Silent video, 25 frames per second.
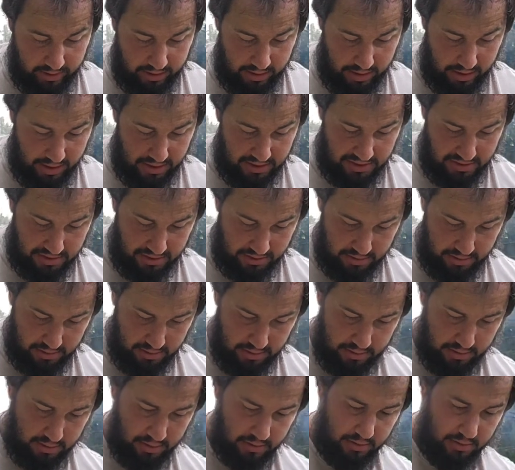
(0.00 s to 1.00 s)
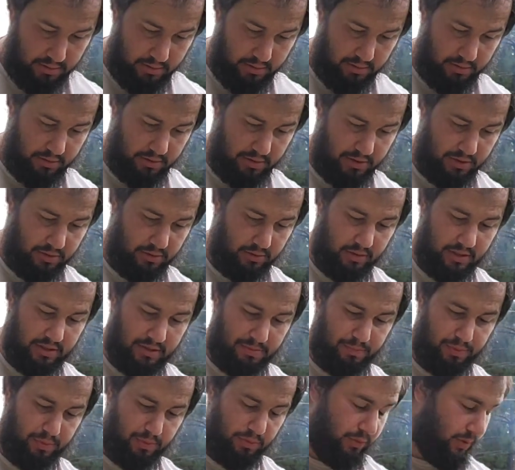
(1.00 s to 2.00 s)
nice. So let's
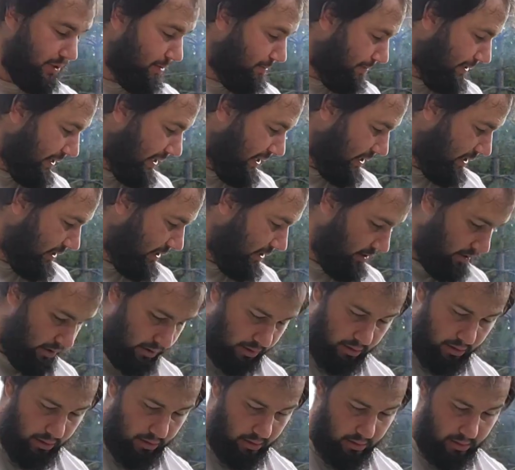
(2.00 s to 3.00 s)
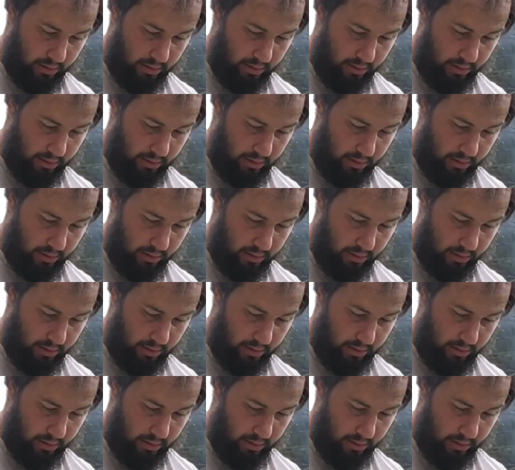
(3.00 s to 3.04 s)
put one back in there.